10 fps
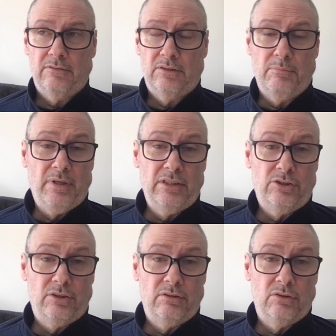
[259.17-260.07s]

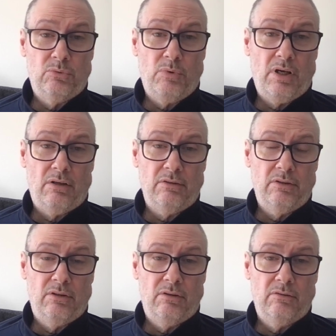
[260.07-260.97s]
dementia as well,
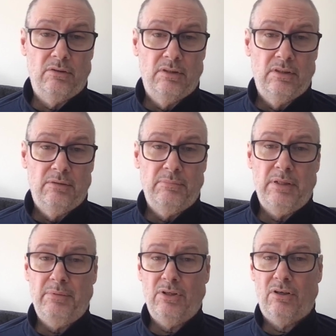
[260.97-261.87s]

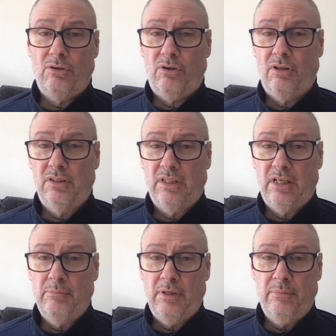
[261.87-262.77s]
Maybe not all the
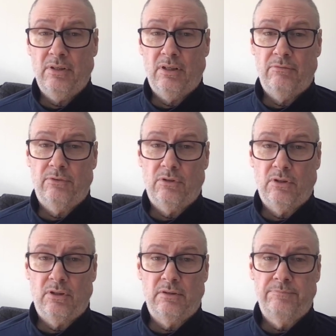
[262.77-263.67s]
time, maybe not for
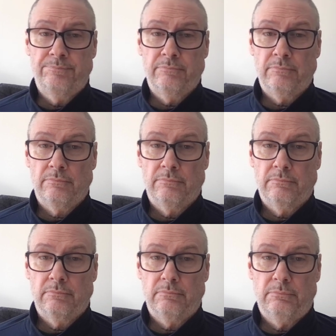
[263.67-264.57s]
all
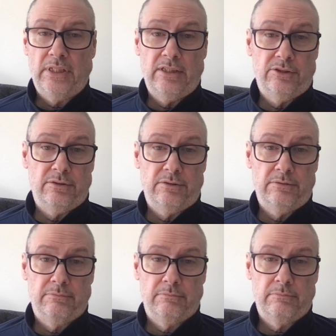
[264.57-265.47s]
patients.
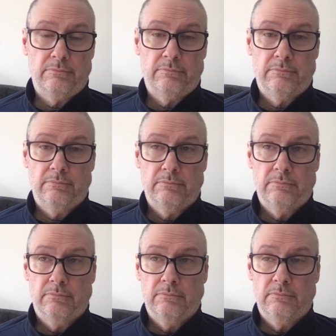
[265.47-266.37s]

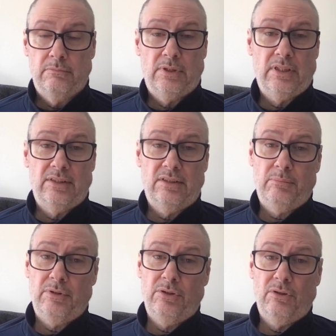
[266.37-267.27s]
But that's
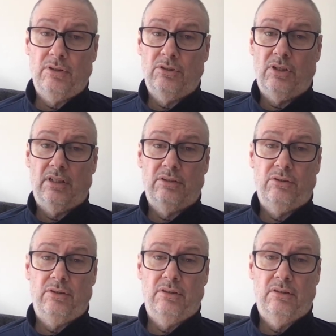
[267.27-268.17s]
something you can talk to
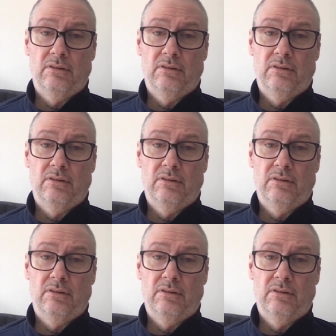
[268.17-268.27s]
your